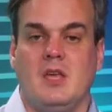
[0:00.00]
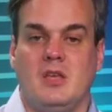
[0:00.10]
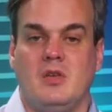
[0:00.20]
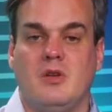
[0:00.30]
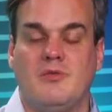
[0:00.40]

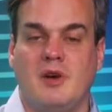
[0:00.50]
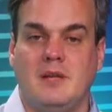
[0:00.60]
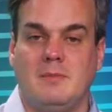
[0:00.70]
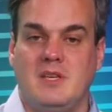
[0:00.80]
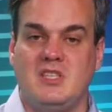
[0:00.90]

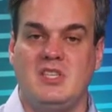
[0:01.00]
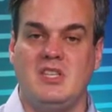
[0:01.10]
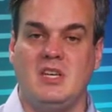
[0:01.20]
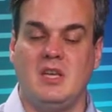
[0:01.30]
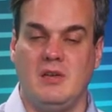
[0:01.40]
unified
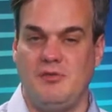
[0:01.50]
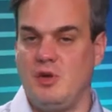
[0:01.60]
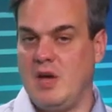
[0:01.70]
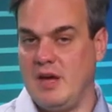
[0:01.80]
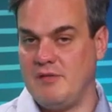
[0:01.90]
messaging, if
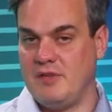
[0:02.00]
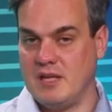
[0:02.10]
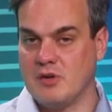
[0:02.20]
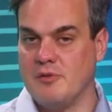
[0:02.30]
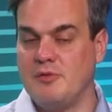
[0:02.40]
you have
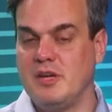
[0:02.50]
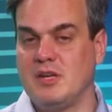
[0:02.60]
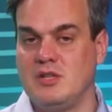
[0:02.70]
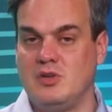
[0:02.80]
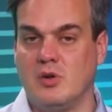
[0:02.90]
that
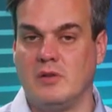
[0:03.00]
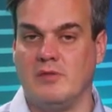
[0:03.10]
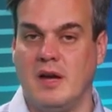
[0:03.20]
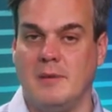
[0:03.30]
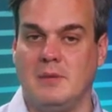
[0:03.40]
configured in your
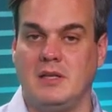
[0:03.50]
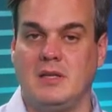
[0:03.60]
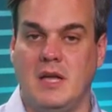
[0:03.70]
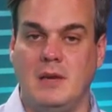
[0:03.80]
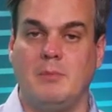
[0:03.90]

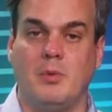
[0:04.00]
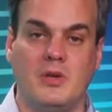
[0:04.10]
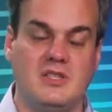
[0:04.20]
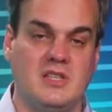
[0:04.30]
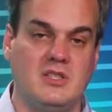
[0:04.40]
environment,
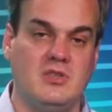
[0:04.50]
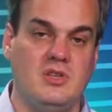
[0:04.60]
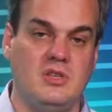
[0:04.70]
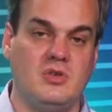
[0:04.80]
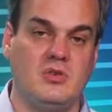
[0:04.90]
endpoints that you
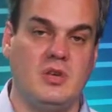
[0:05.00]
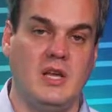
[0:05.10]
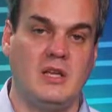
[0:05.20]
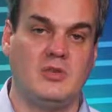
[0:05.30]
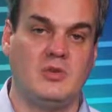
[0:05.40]
need to
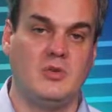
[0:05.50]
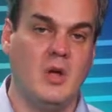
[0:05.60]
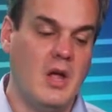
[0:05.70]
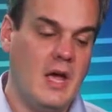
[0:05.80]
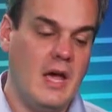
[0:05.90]
connect to.
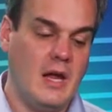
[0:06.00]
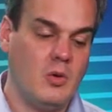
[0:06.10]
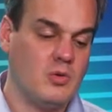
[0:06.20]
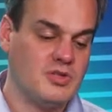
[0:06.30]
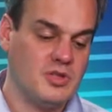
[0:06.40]
And
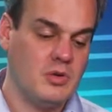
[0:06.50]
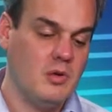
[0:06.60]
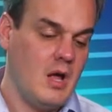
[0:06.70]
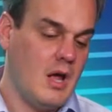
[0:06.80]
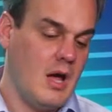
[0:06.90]

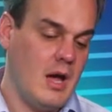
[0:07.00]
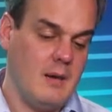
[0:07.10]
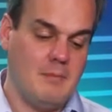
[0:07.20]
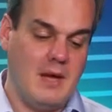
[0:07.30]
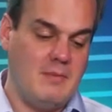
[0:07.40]
also
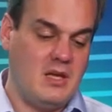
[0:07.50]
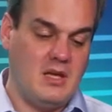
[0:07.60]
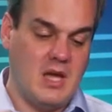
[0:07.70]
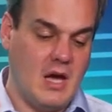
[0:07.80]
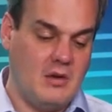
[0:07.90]

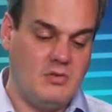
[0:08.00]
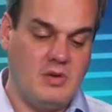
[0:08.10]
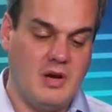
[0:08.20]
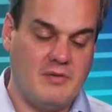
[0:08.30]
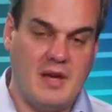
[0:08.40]
maybe you
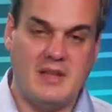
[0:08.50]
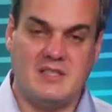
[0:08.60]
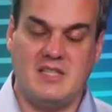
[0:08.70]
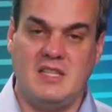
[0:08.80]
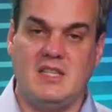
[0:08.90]
have other
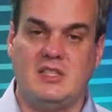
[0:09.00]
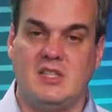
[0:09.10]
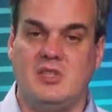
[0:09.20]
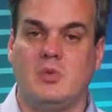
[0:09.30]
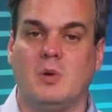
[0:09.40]
settings
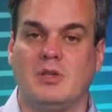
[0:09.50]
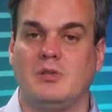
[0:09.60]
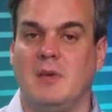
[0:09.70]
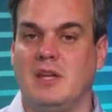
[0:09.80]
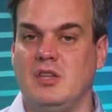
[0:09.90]
that you want
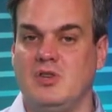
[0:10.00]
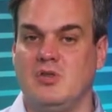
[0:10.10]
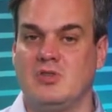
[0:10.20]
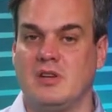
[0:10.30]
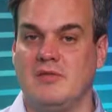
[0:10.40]
to make the
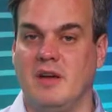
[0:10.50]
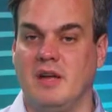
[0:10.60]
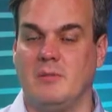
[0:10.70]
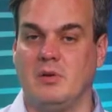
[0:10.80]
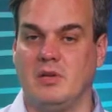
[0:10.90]
user
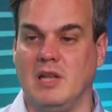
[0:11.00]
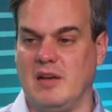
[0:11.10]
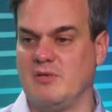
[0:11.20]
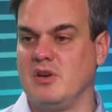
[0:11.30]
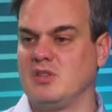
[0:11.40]
available,
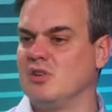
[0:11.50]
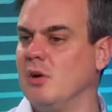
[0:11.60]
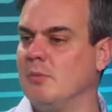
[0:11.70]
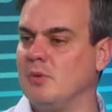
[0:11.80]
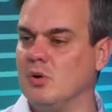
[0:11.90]
like for
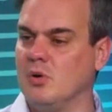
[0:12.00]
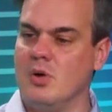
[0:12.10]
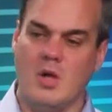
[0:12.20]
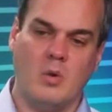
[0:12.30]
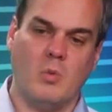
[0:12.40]
example,
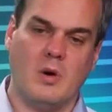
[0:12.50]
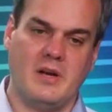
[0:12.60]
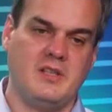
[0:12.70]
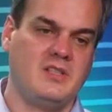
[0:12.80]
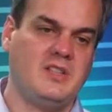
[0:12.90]
what
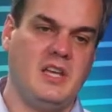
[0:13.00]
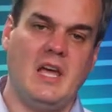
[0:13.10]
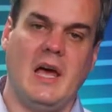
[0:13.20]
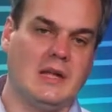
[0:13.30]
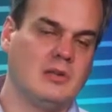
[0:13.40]
is their
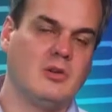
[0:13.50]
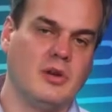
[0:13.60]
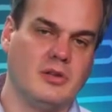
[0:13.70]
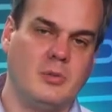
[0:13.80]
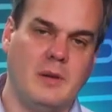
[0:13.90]
Outlook
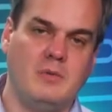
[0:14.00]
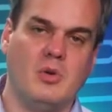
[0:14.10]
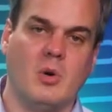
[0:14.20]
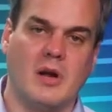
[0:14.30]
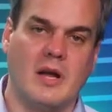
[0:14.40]
on the web
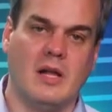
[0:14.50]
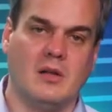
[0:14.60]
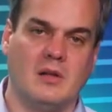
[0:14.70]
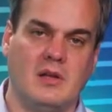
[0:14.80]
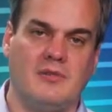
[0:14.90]

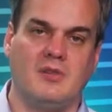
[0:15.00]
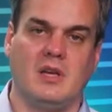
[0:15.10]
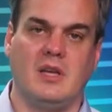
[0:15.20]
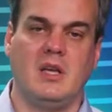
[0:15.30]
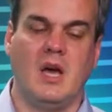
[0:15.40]
URL if
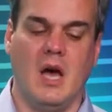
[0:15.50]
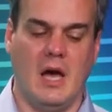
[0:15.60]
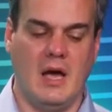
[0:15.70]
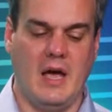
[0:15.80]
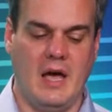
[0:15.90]
they
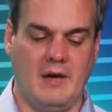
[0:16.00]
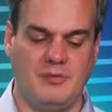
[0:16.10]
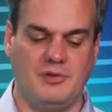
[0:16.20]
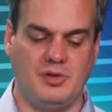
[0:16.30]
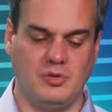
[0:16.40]

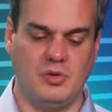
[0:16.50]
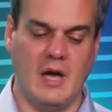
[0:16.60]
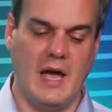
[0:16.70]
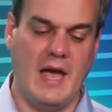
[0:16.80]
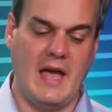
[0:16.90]
have to
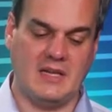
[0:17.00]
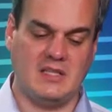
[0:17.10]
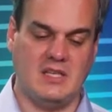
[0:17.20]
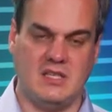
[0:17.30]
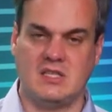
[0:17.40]

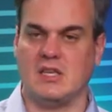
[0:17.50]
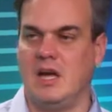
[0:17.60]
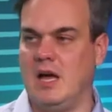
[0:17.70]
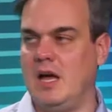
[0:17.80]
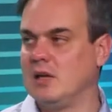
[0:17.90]
access
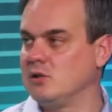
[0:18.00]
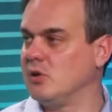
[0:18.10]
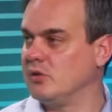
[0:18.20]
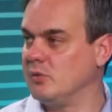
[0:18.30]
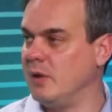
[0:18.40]
Outlook
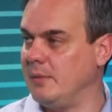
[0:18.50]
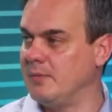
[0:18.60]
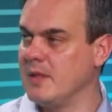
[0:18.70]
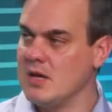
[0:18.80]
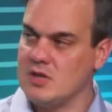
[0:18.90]
on the web.
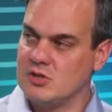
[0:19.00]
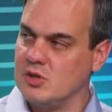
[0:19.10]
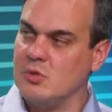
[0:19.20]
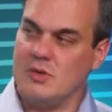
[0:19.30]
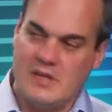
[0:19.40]

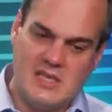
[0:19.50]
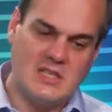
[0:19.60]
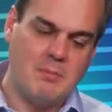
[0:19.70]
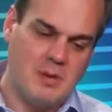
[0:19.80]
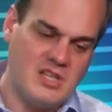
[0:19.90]
So there's
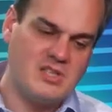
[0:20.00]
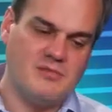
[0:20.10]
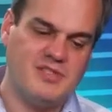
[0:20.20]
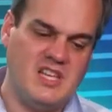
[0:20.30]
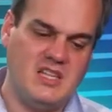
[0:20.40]
a bunch
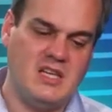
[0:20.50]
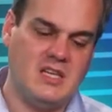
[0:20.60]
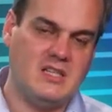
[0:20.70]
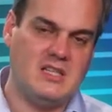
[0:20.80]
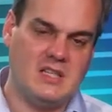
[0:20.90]
of
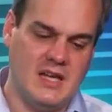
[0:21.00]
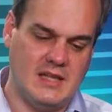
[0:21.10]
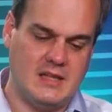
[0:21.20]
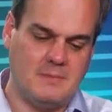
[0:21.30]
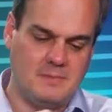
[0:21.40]
settings
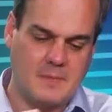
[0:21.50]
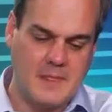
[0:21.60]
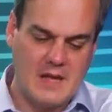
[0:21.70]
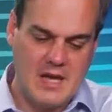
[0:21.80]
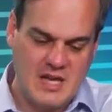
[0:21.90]
that
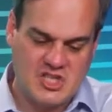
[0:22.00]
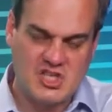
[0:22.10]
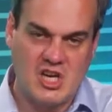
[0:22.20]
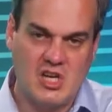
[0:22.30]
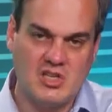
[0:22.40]

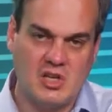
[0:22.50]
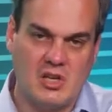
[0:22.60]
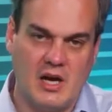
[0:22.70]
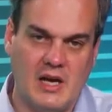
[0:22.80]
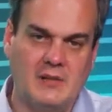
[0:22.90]
Exchange
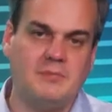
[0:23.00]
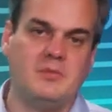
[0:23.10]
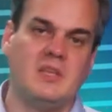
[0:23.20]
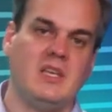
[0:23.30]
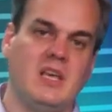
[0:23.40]
Online
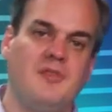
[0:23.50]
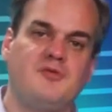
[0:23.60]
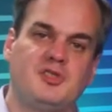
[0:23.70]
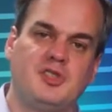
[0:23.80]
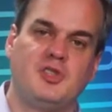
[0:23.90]

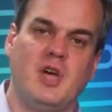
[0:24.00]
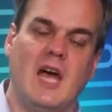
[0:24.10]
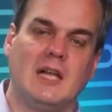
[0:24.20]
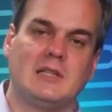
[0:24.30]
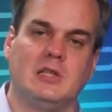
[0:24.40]
gives to
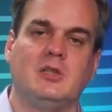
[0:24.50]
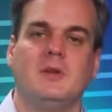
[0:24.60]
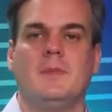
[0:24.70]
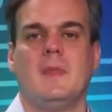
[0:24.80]
Outlook